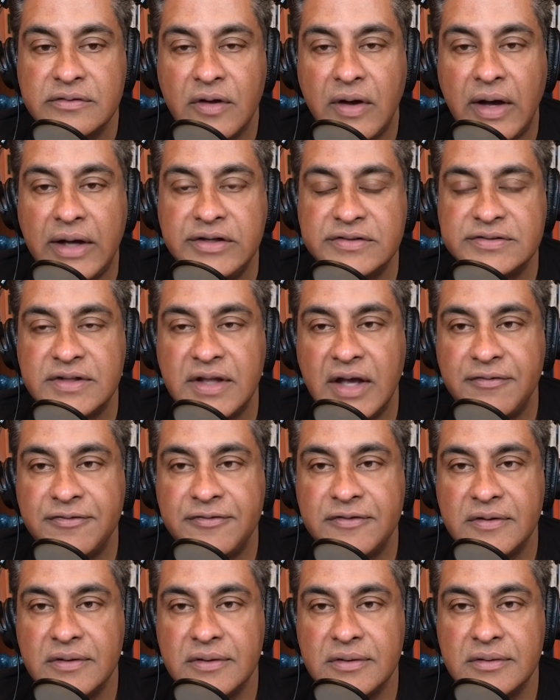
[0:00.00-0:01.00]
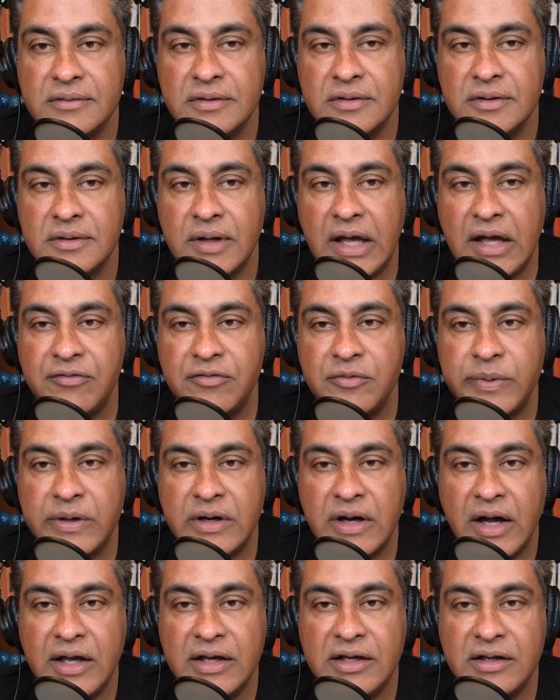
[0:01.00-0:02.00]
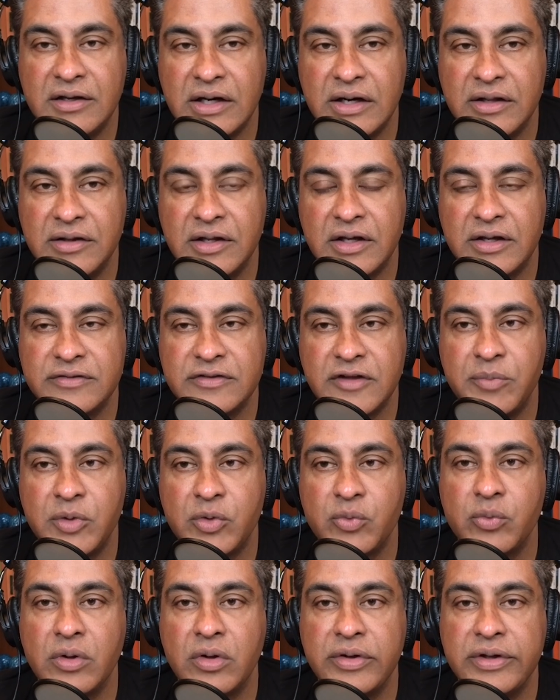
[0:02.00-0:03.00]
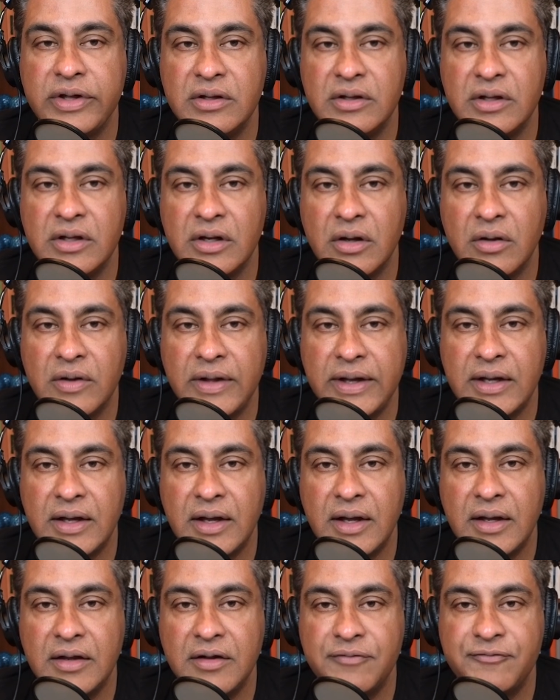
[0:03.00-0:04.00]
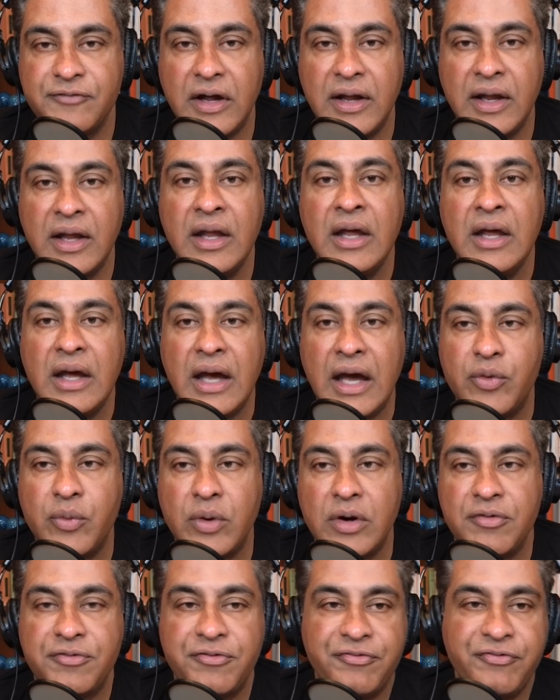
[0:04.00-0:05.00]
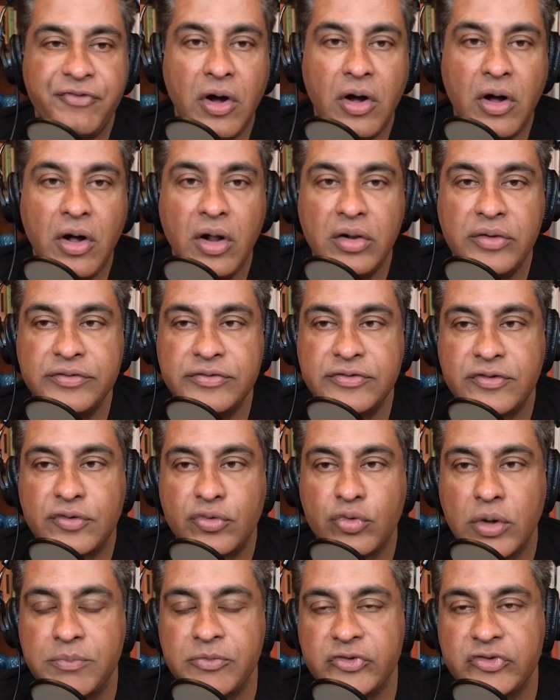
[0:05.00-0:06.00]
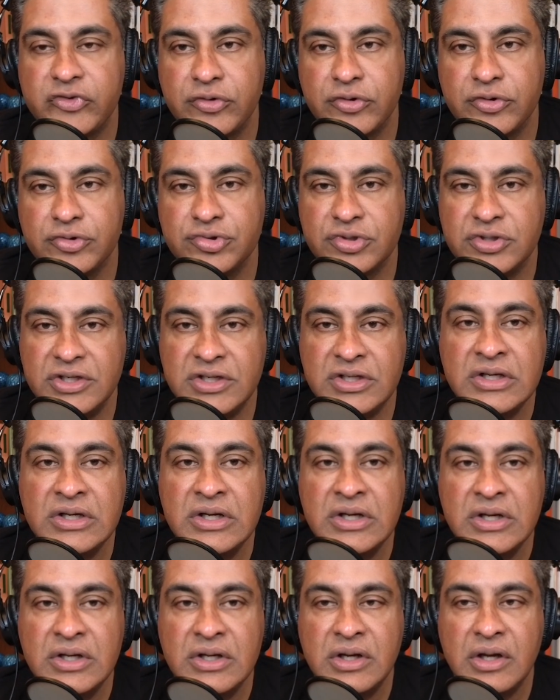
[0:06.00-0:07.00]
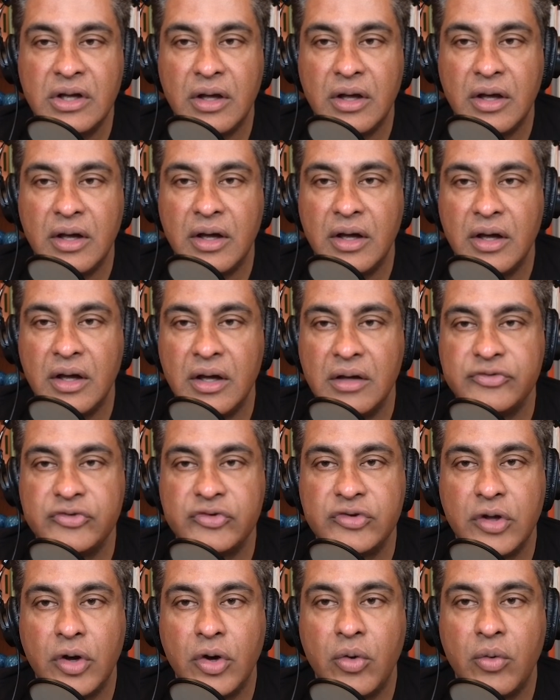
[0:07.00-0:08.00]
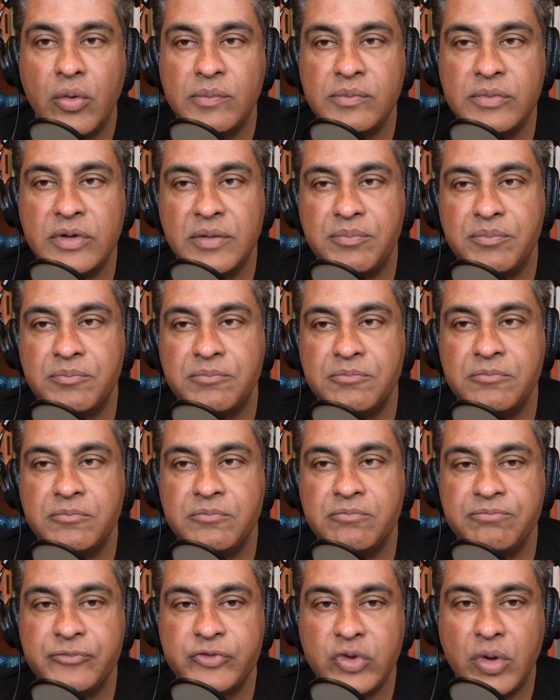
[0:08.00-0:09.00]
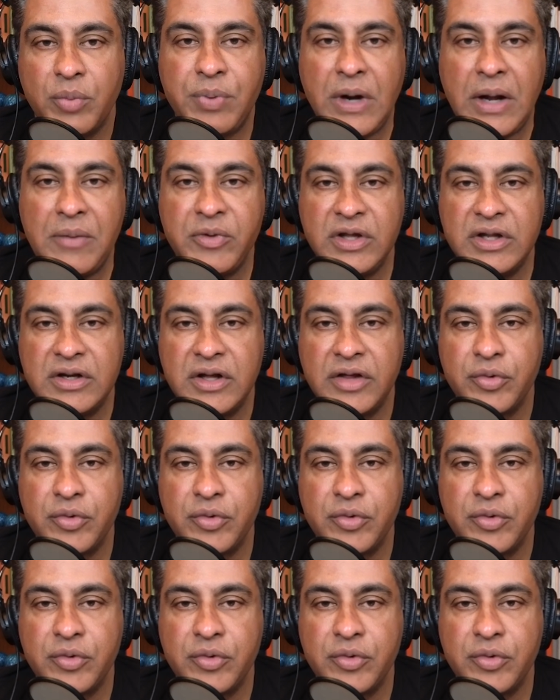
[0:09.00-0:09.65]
I just have to, I haven't been hiking or anything because I've been really, if I don't want to fall and screw up the surgery. So probably another